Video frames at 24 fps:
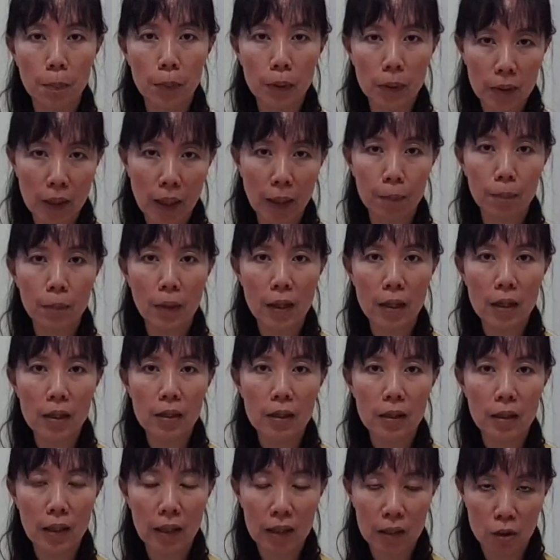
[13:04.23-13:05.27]
build up
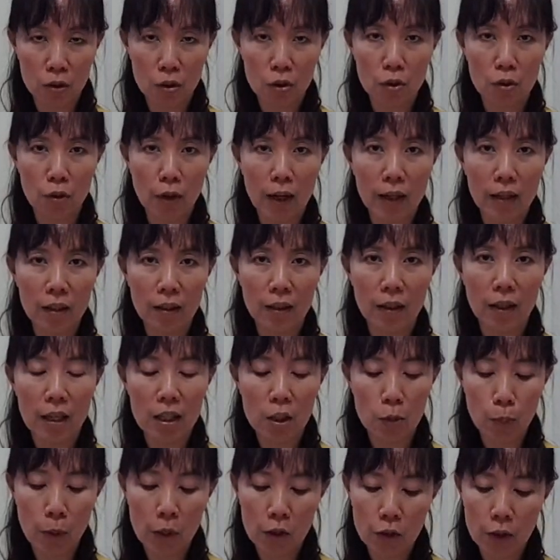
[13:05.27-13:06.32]
their strength,
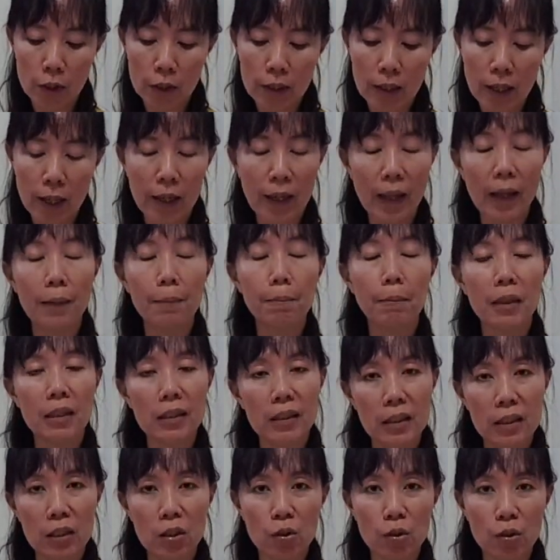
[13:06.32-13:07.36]
especially their leg
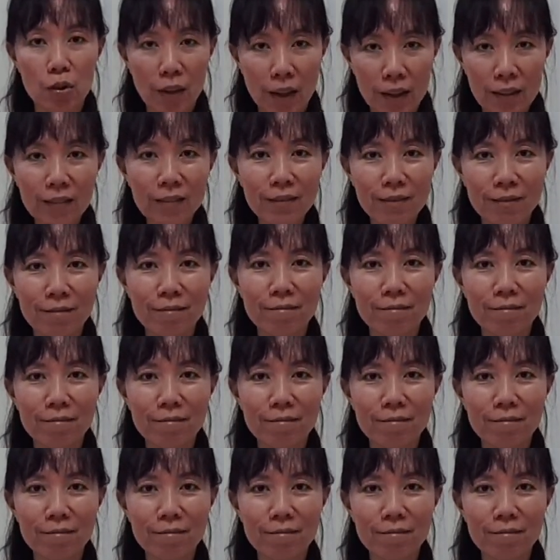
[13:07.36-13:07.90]
muscle strength.